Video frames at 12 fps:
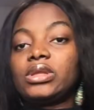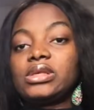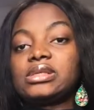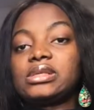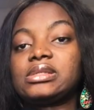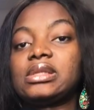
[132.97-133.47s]

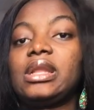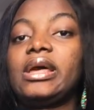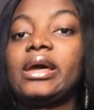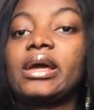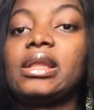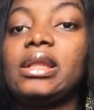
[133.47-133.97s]
this is the
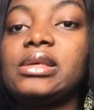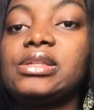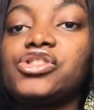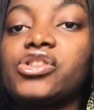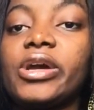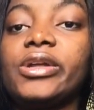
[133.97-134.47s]
leg. Let's
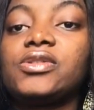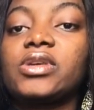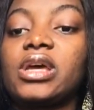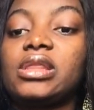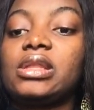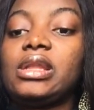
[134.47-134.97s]
try to
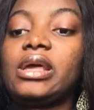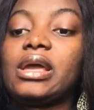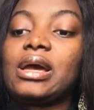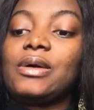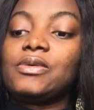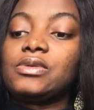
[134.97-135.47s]
get the leg
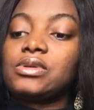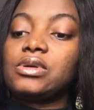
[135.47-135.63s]
out.